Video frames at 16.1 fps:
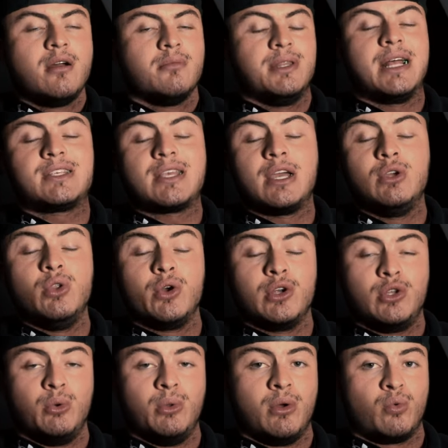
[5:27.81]
but that's how you know
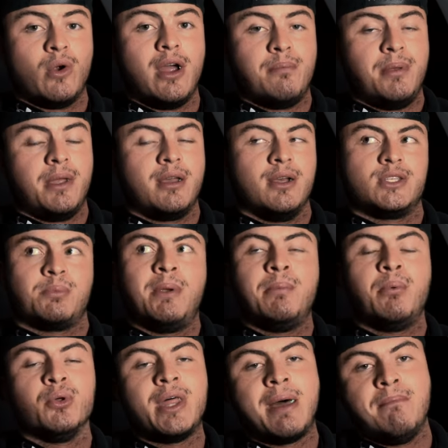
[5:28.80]
you're doing it right because
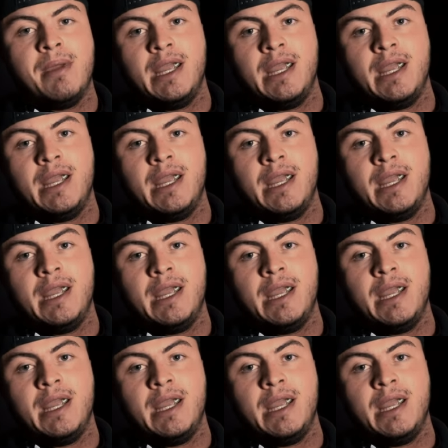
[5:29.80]
people that